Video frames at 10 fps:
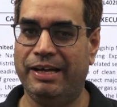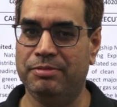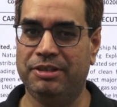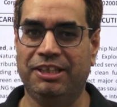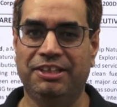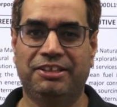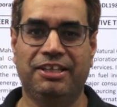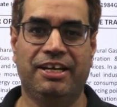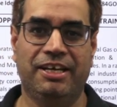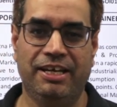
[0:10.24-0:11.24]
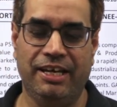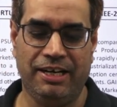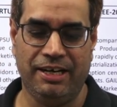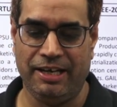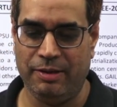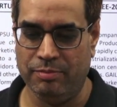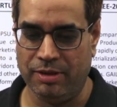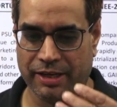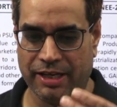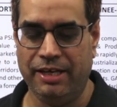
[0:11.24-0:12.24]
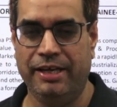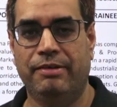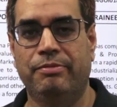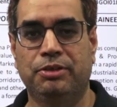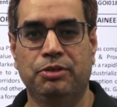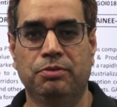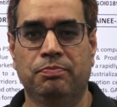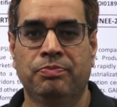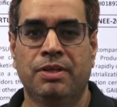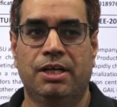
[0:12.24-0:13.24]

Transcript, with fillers: I am Jitendra Tyagi and I am again here with you